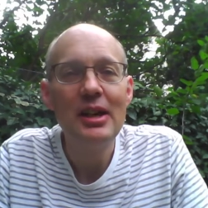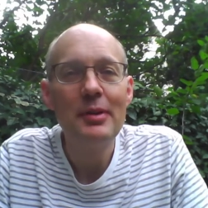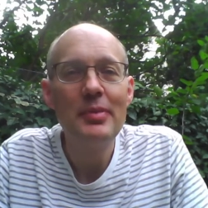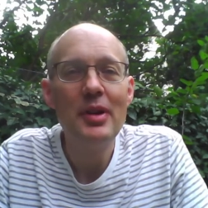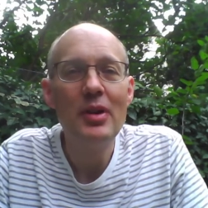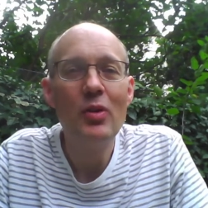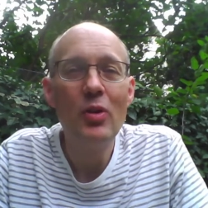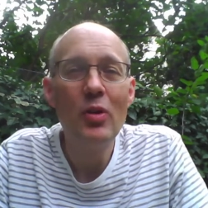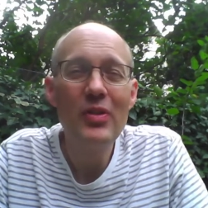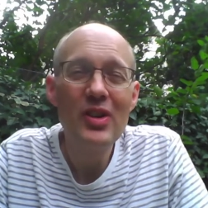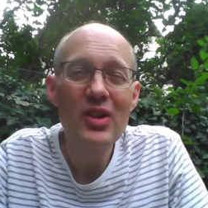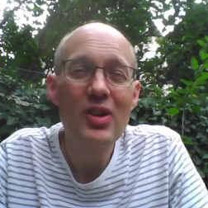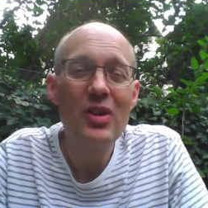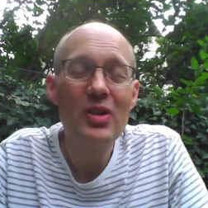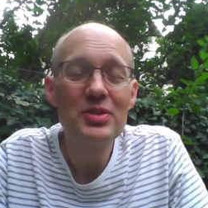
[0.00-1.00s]
but
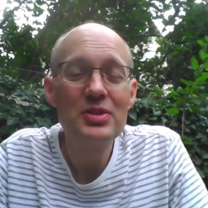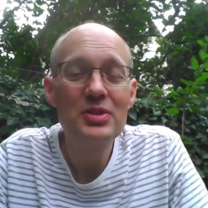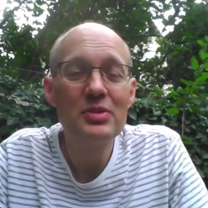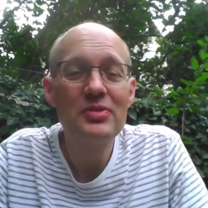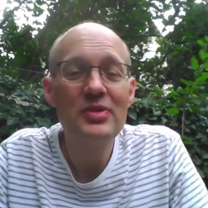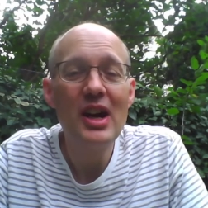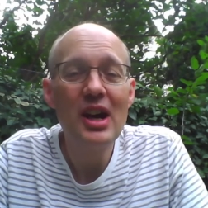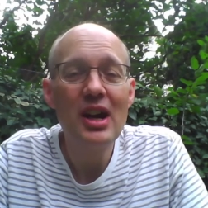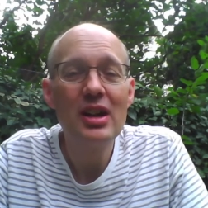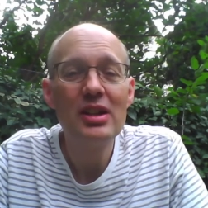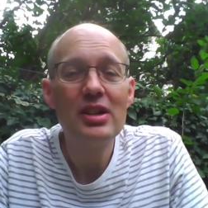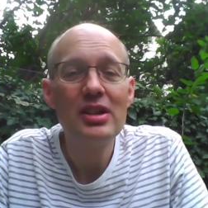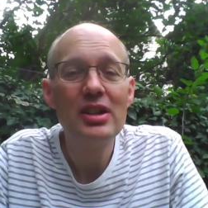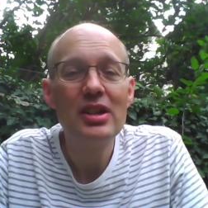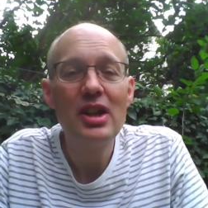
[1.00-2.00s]
overall, so far,
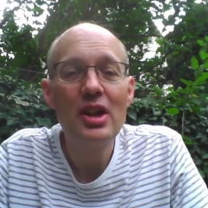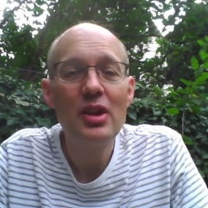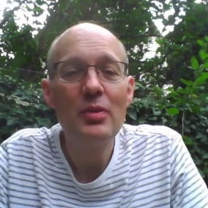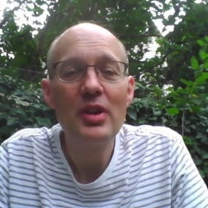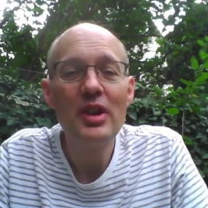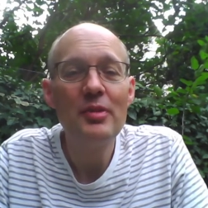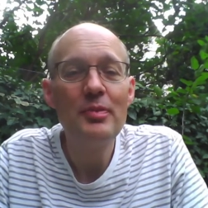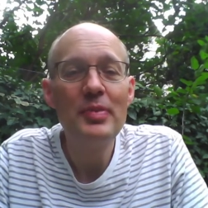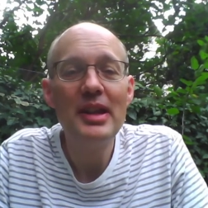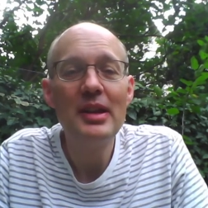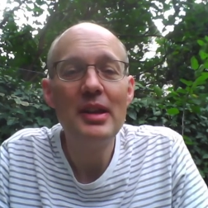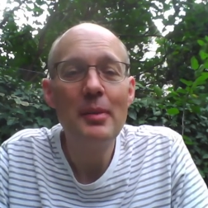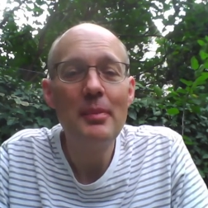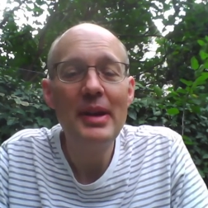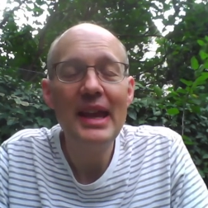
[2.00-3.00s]
we have been
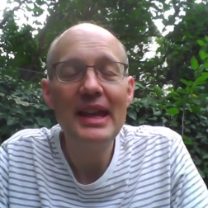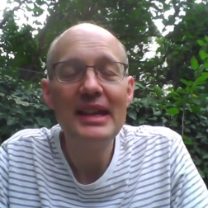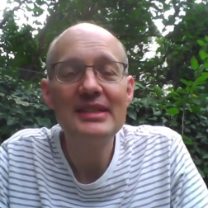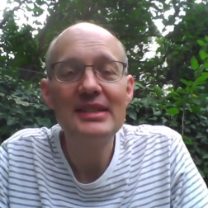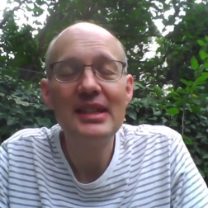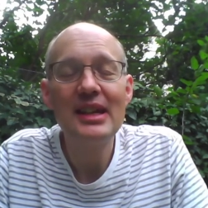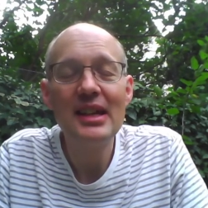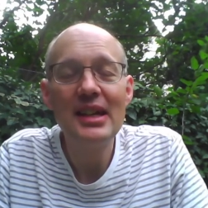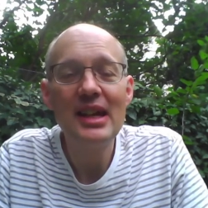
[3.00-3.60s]
amazed at